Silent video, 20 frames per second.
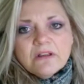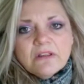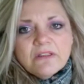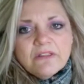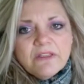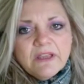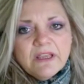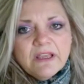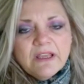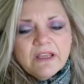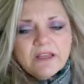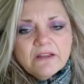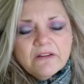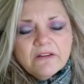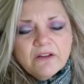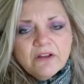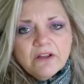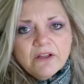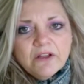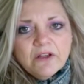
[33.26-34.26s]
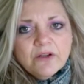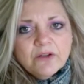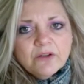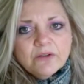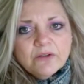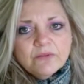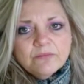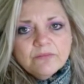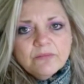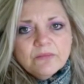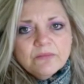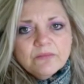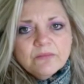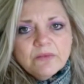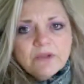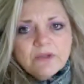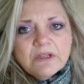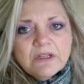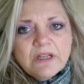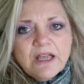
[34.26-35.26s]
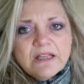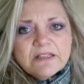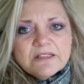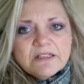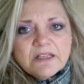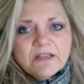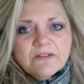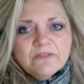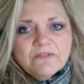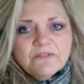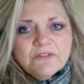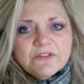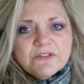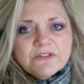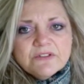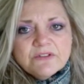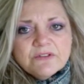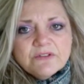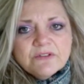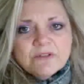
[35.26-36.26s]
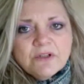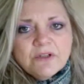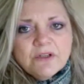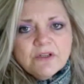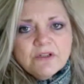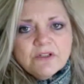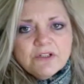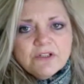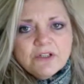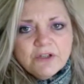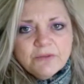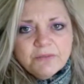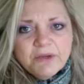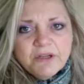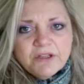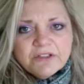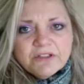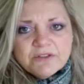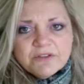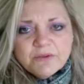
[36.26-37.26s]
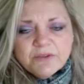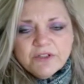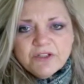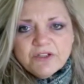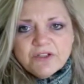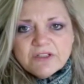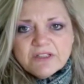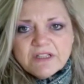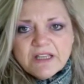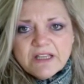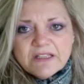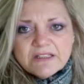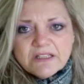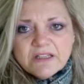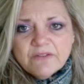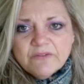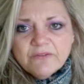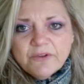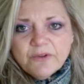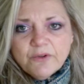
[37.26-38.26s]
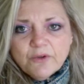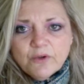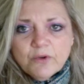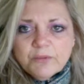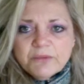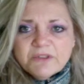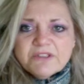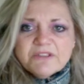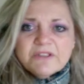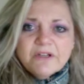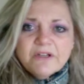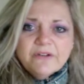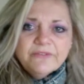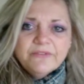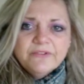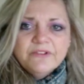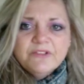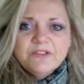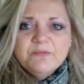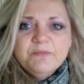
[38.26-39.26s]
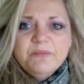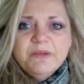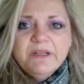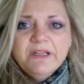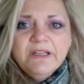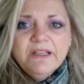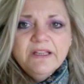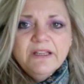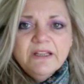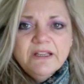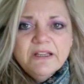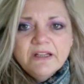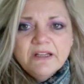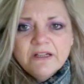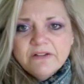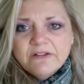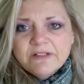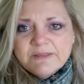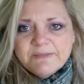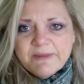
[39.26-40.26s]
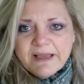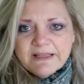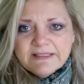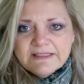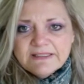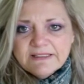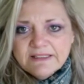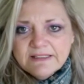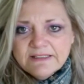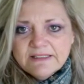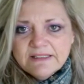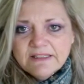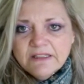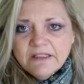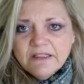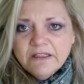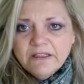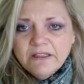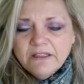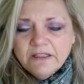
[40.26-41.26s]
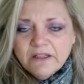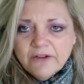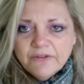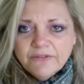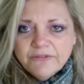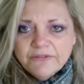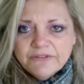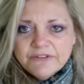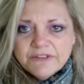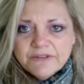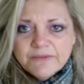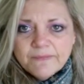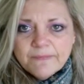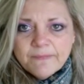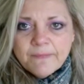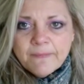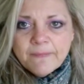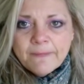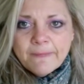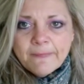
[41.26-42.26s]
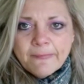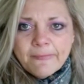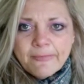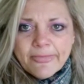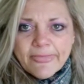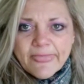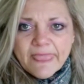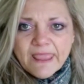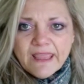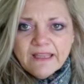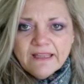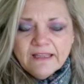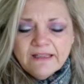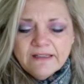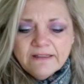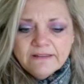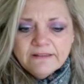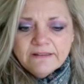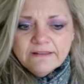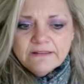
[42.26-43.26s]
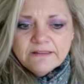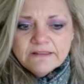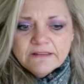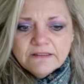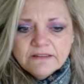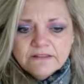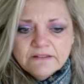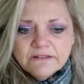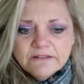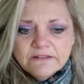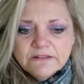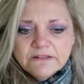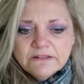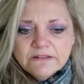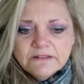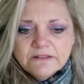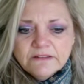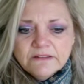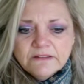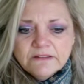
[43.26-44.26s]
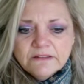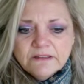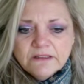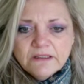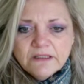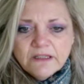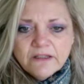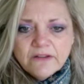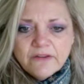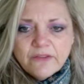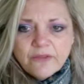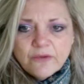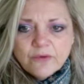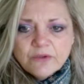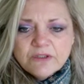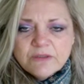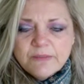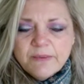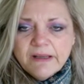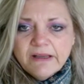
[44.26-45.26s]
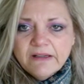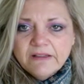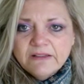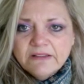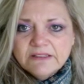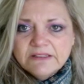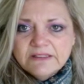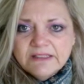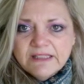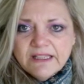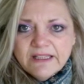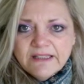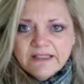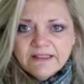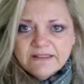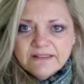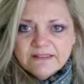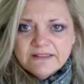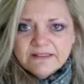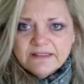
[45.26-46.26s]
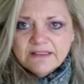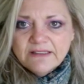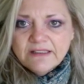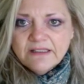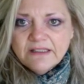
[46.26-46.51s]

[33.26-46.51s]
thinking that you are asking too much when you just ask him for normal stuff and to be respected, loved, and and thought about and